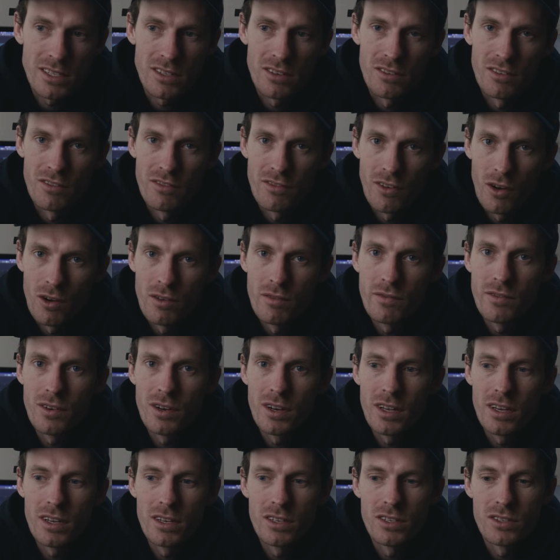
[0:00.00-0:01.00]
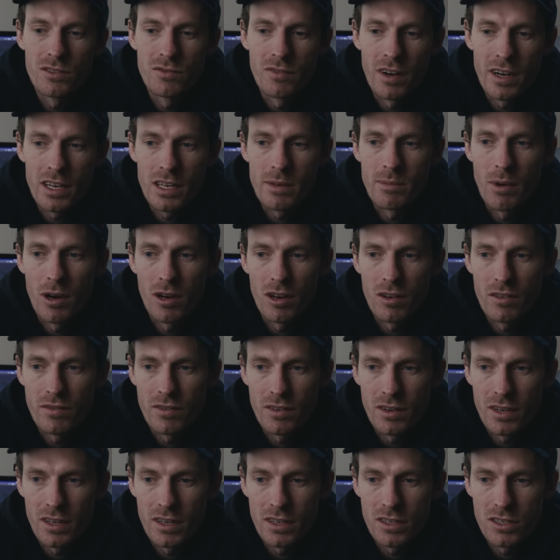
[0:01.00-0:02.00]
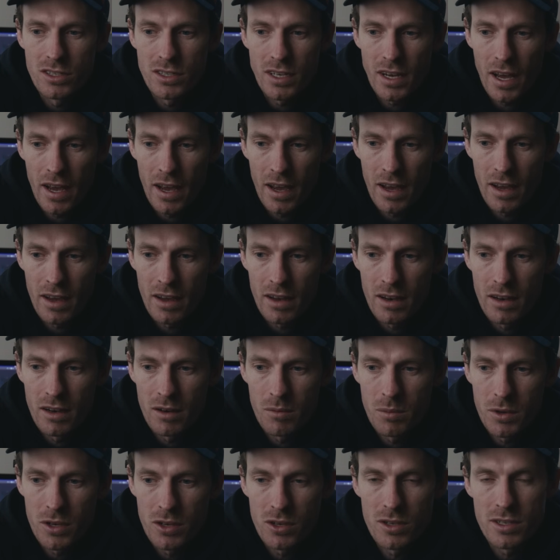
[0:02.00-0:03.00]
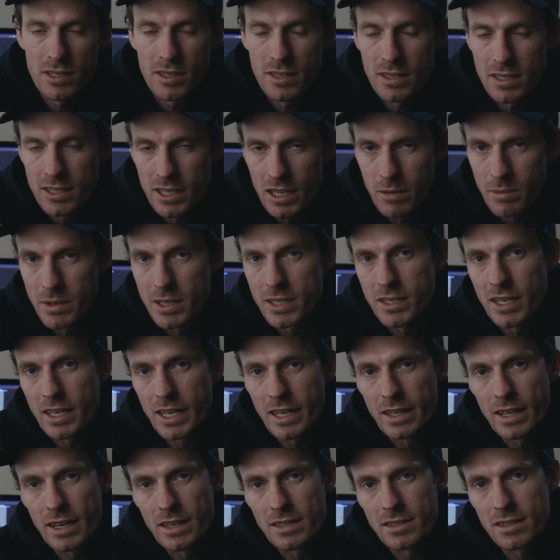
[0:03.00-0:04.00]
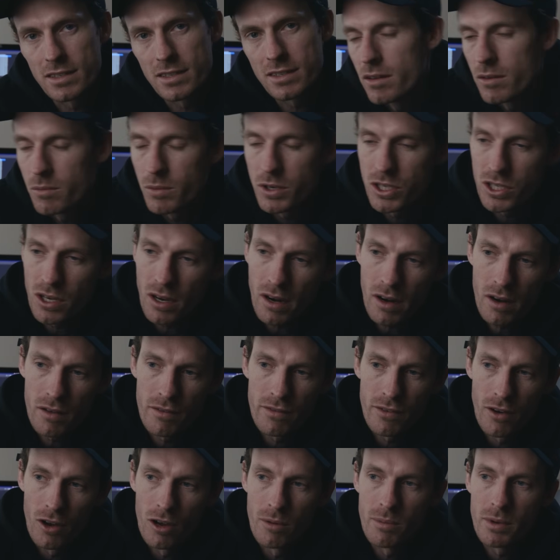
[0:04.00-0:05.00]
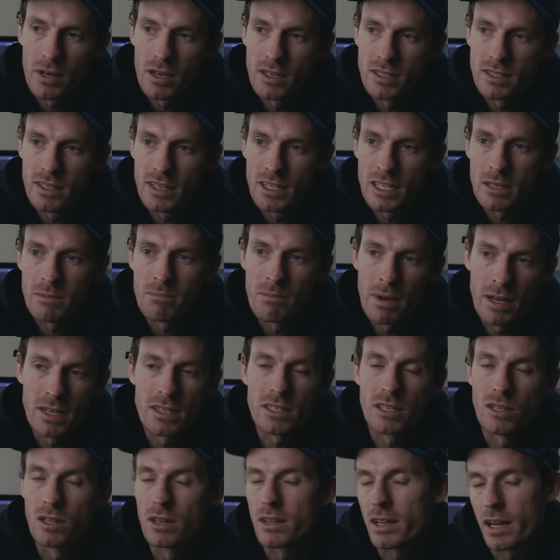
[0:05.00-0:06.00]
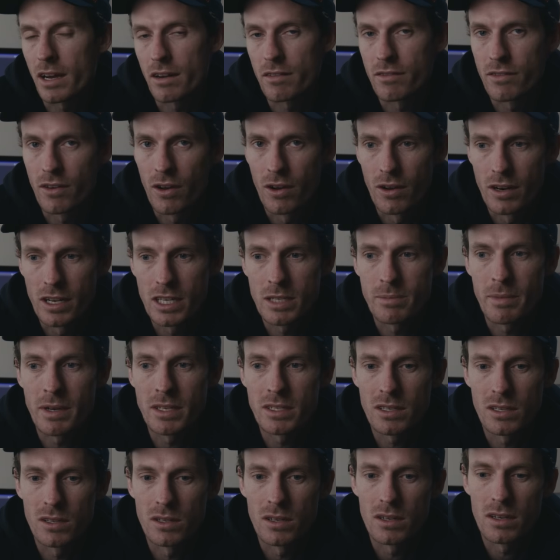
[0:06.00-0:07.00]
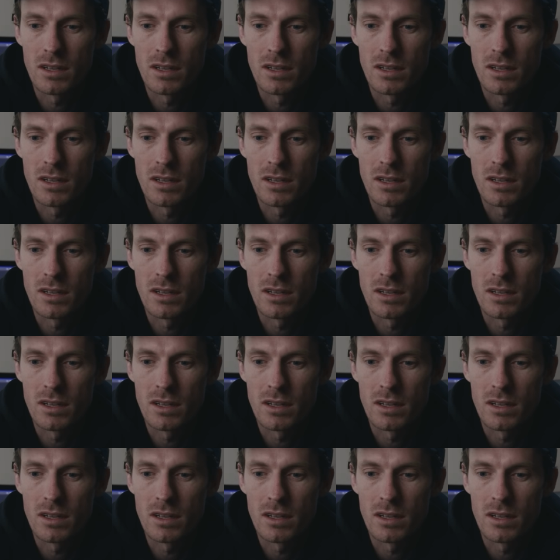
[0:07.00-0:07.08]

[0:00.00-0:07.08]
of phone footage, red Komodo footage, and we used the Sigma Cine lenses. We shot on a phone because it's meant to look like a phone. It's meant to look